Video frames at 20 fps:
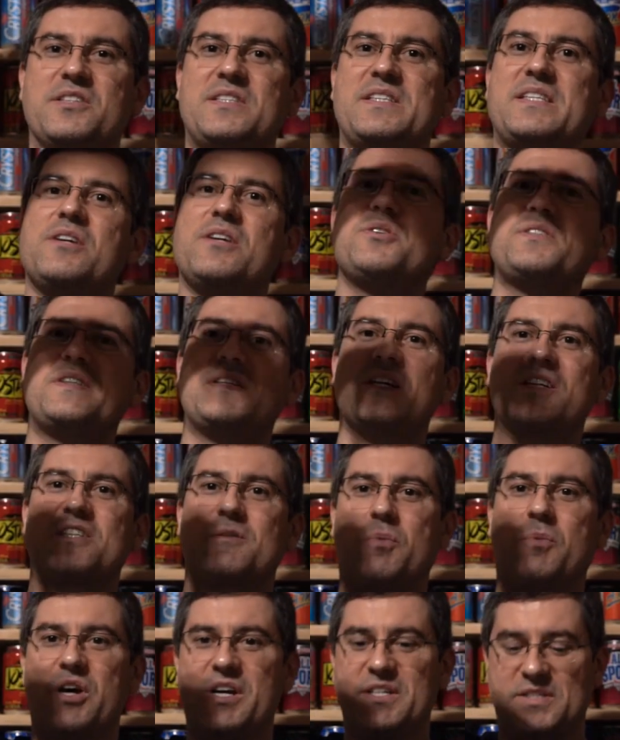Still 6th
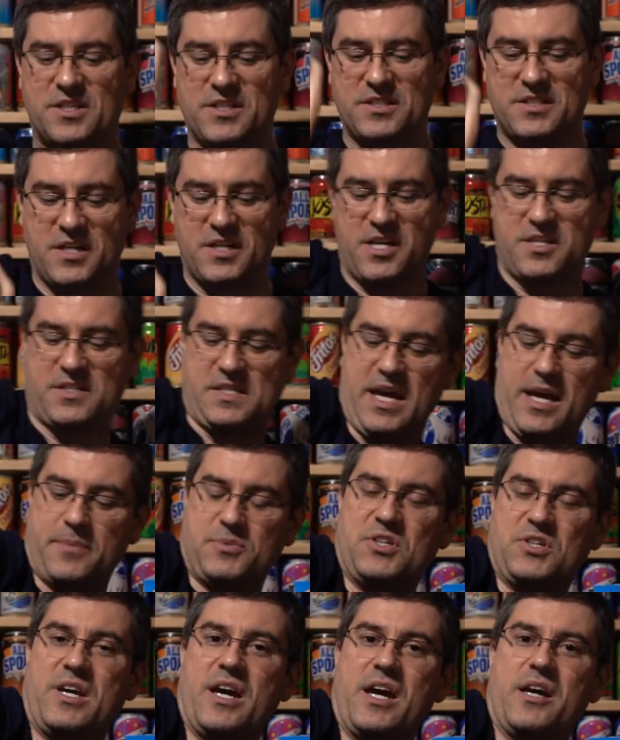place on today's
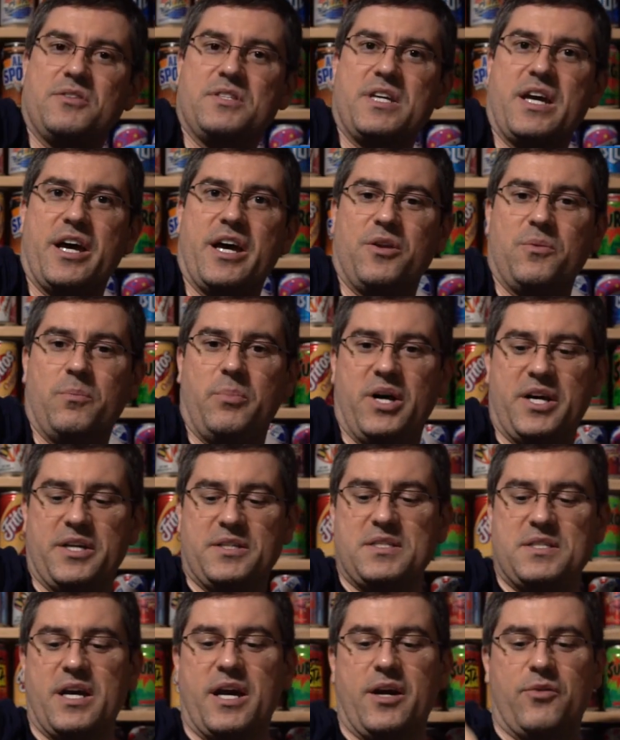Capsule Countdown,
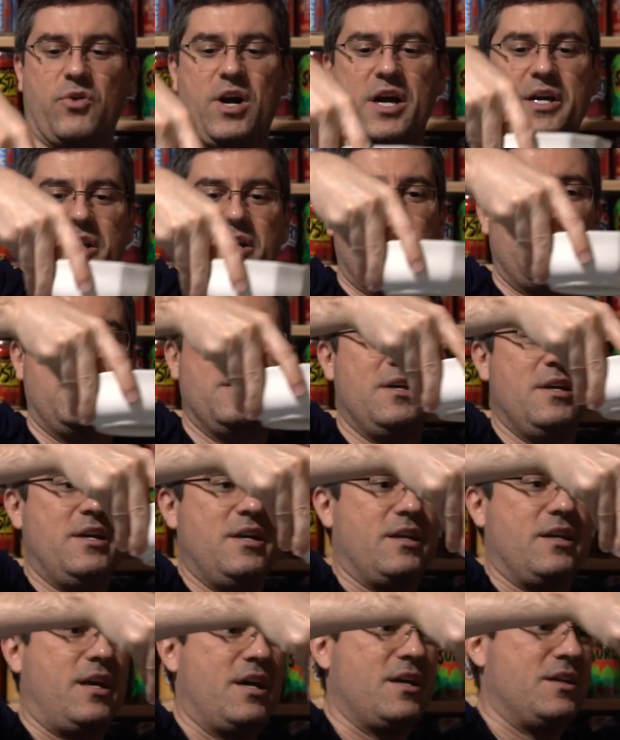but Ryan
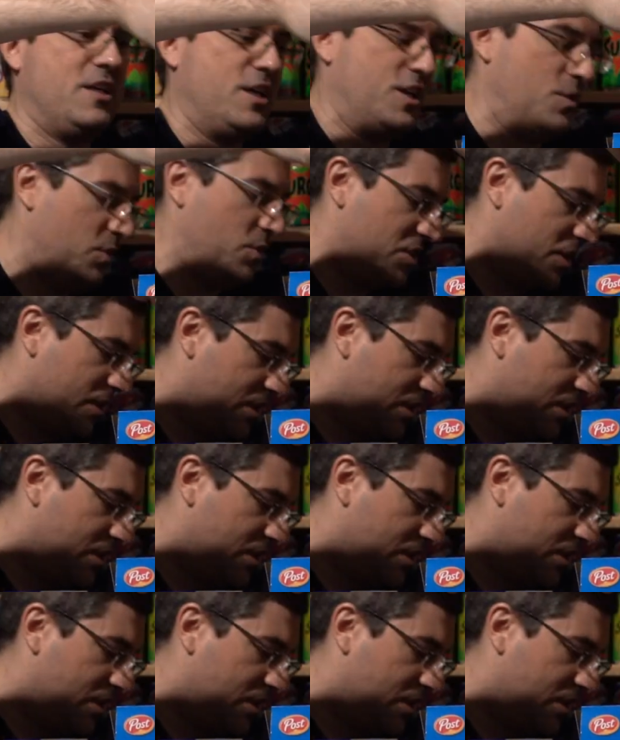getting in with the